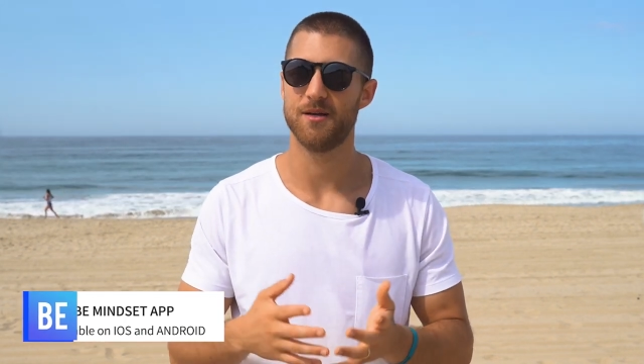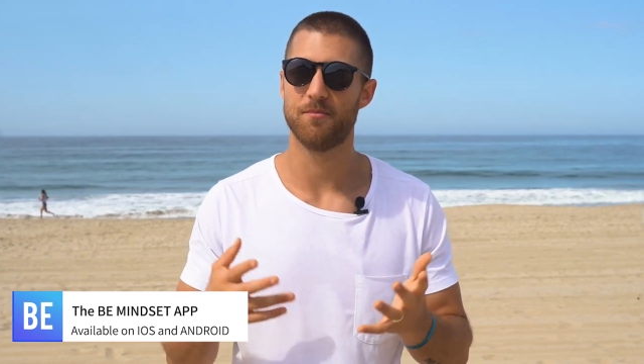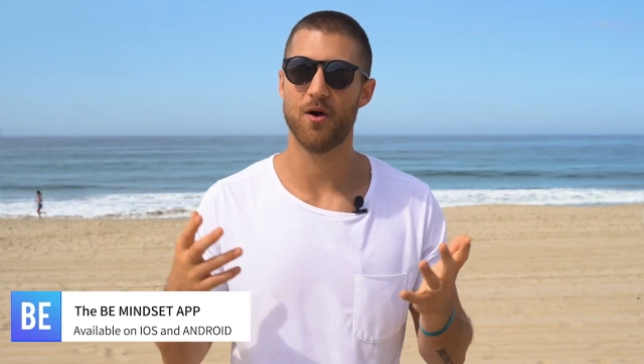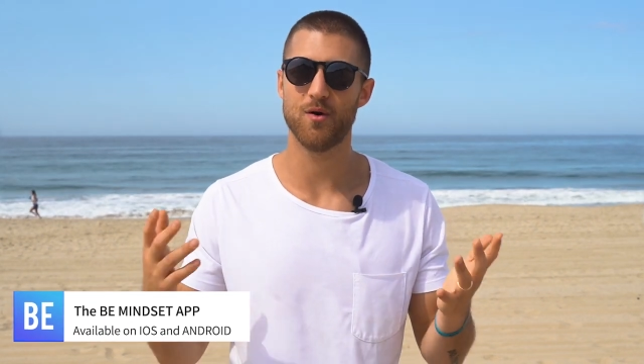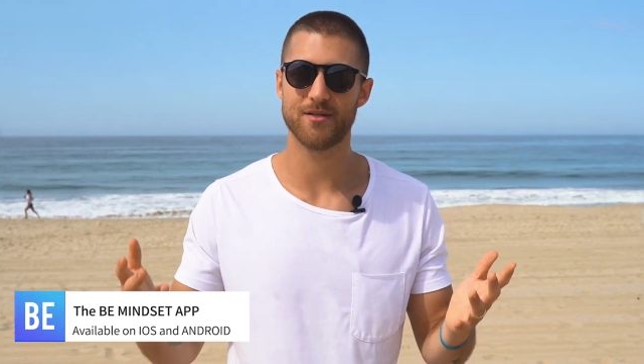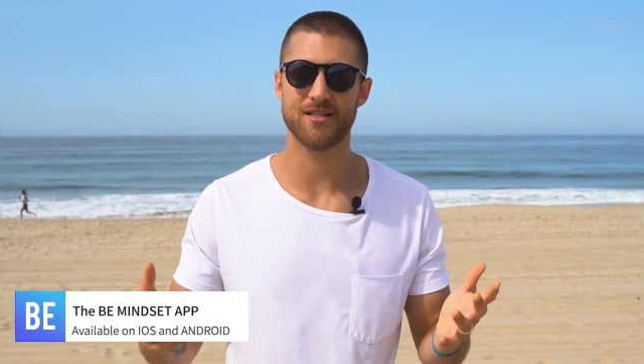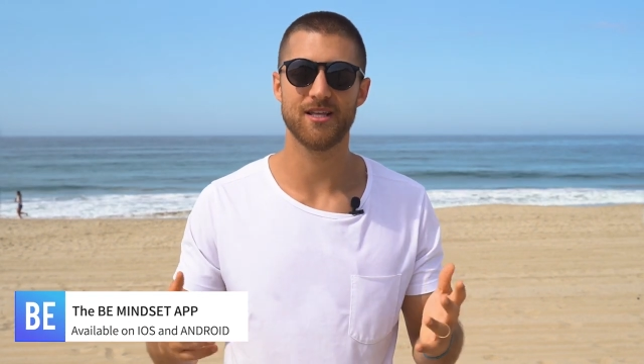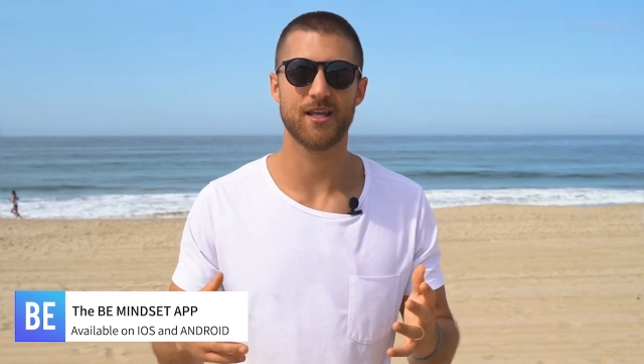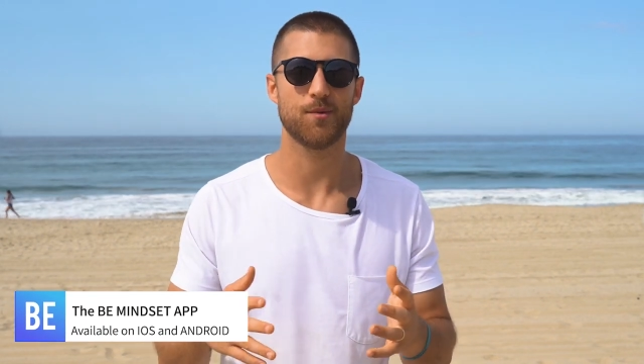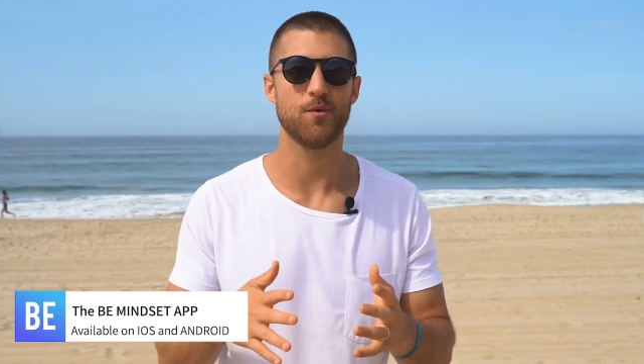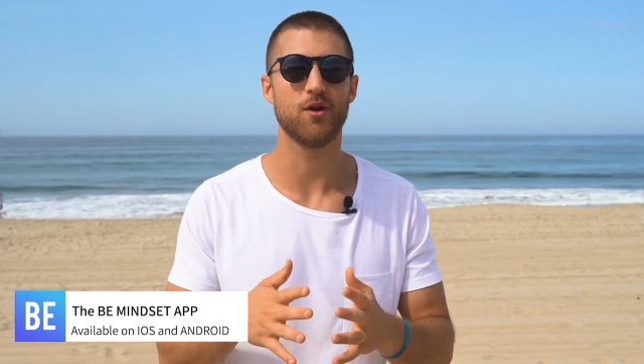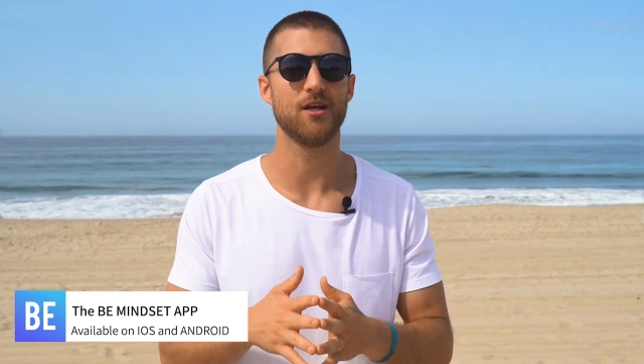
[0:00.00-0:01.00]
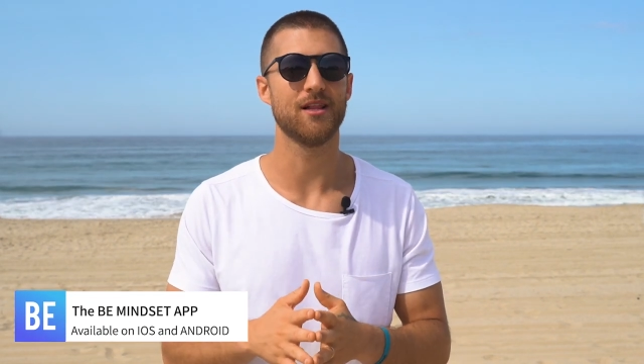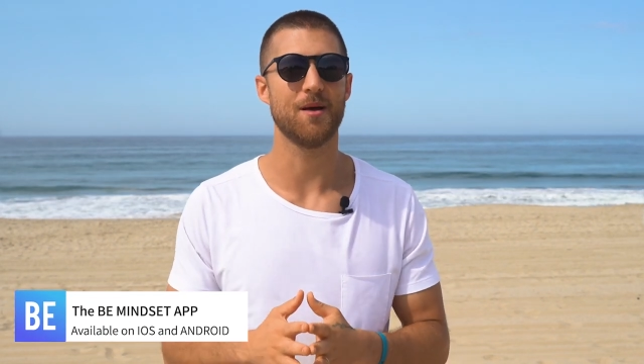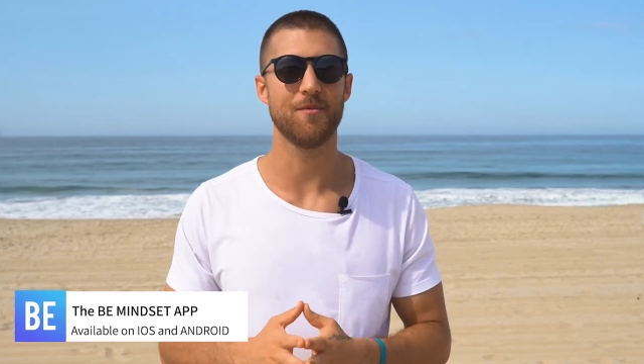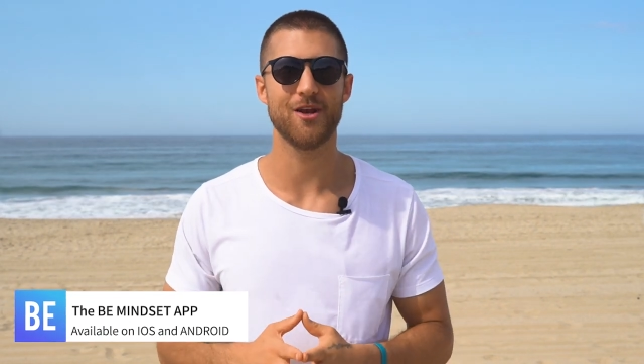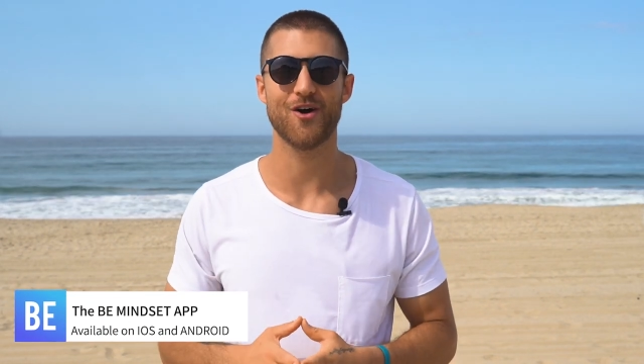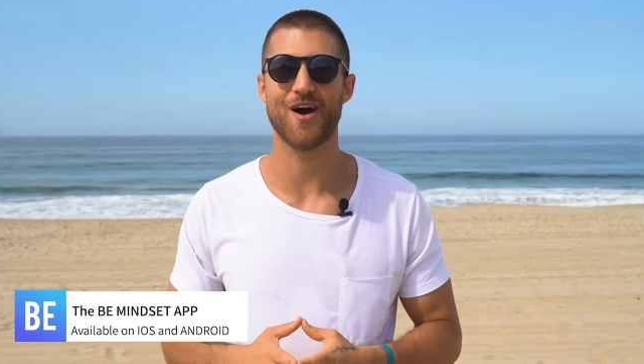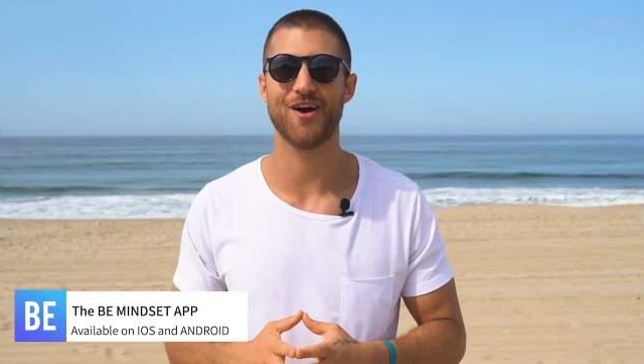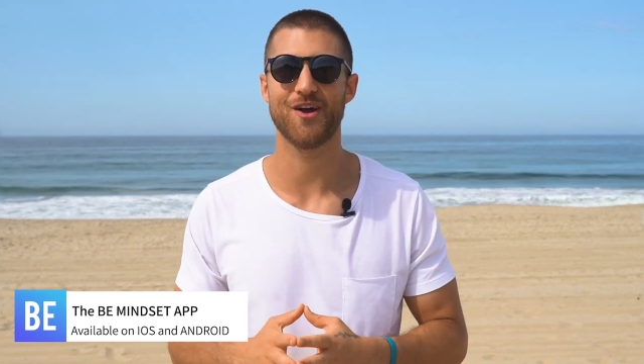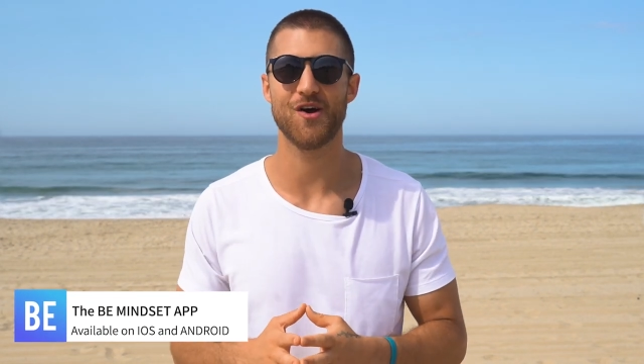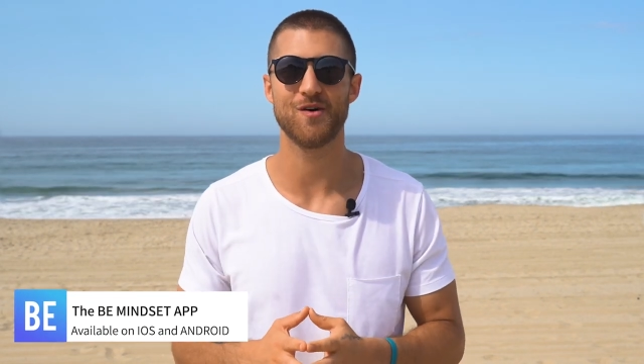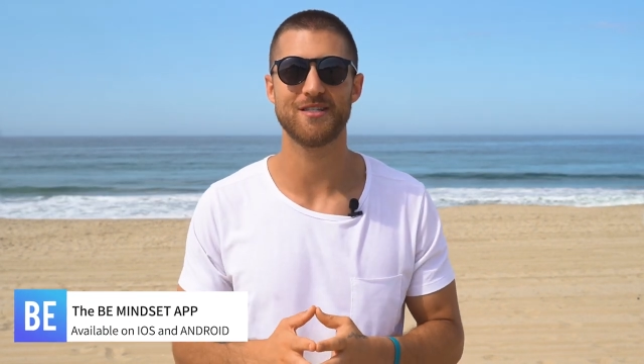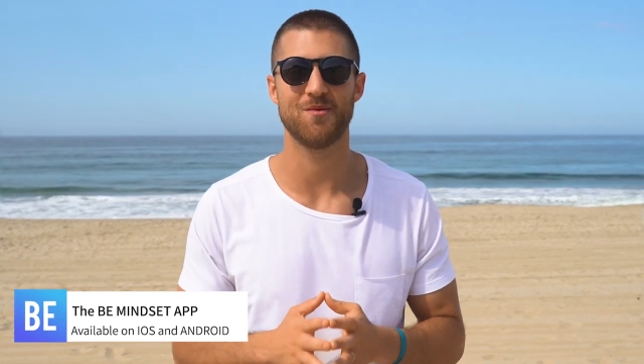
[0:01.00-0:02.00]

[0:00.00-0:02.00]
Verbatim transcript: post in the community, let me know how it goes.